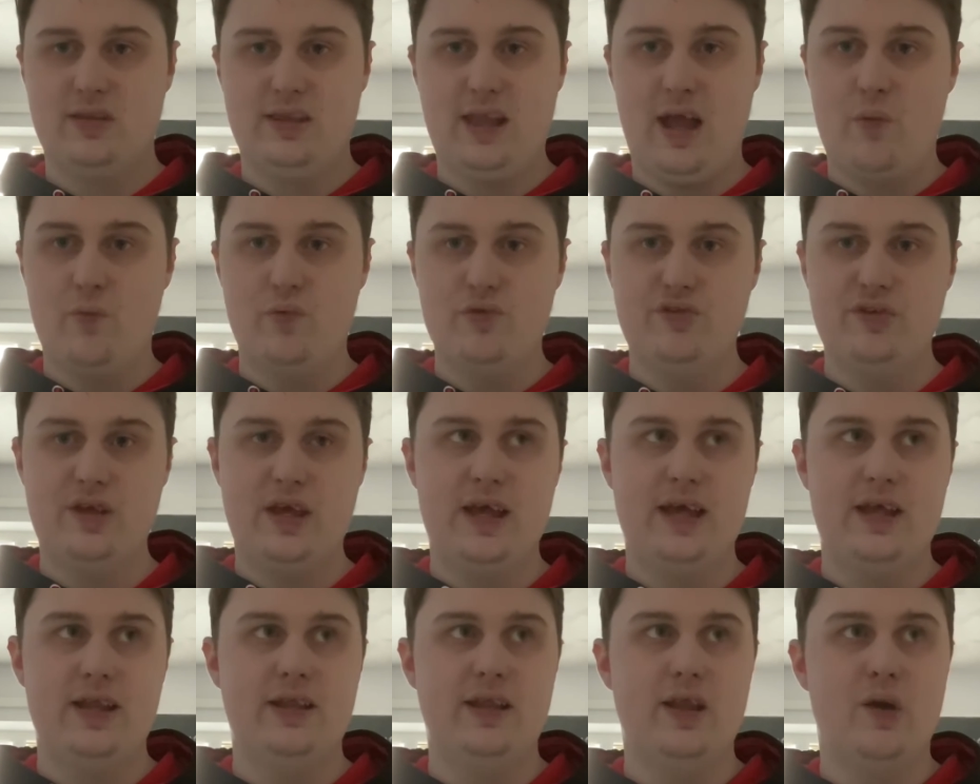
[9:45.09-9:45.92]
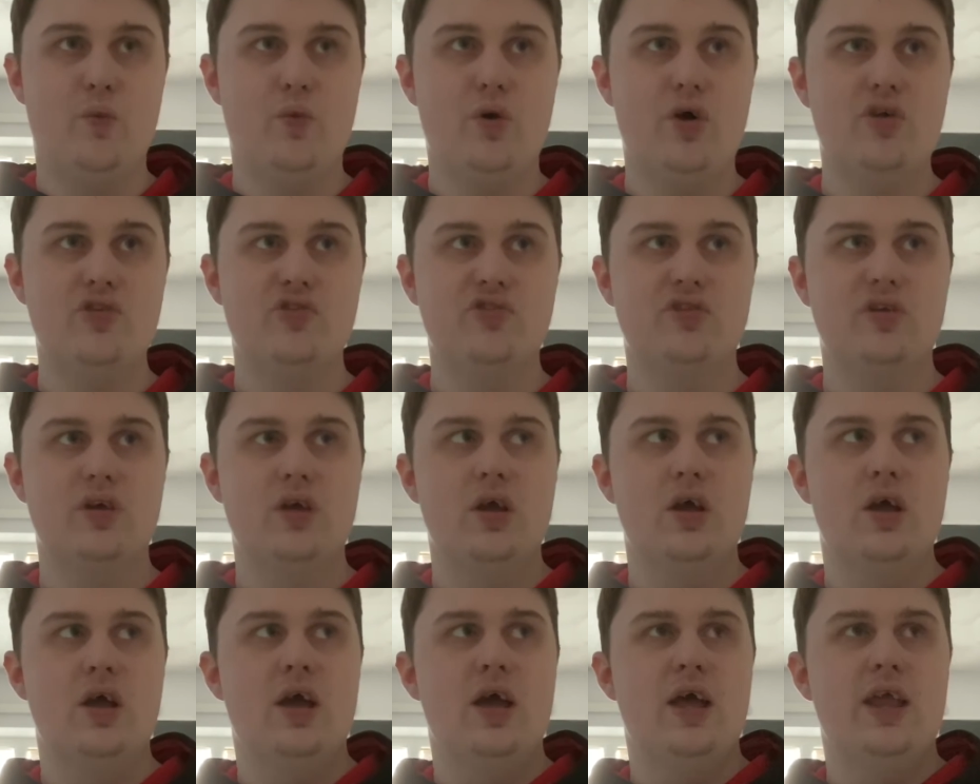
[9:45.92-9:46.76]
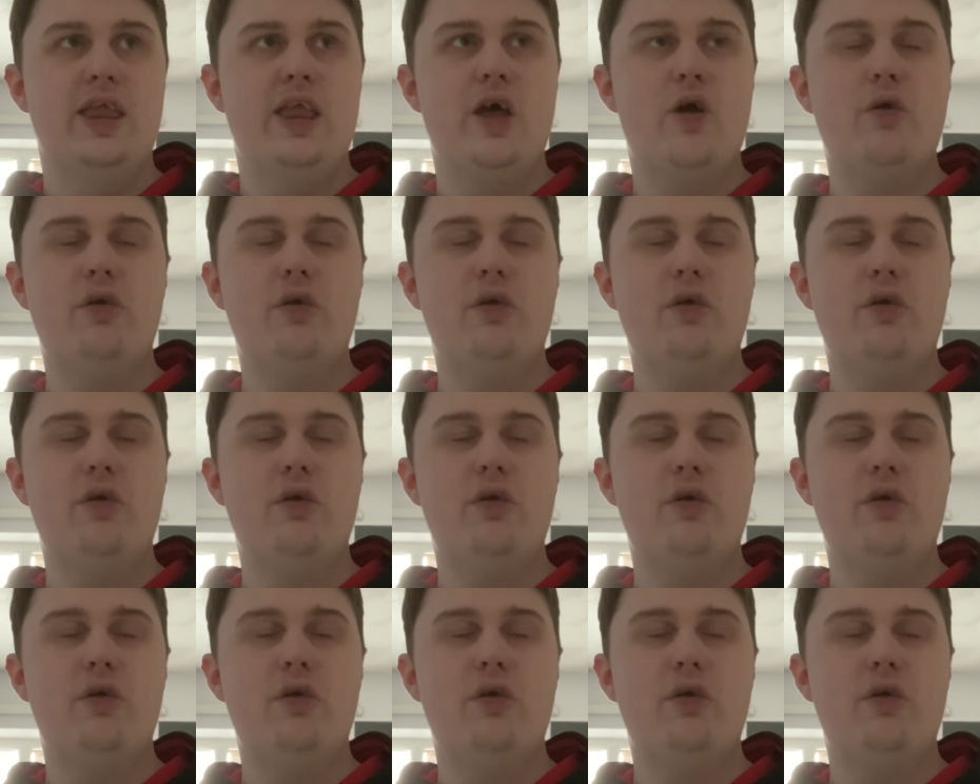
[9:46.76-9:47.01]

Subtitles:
That was it. There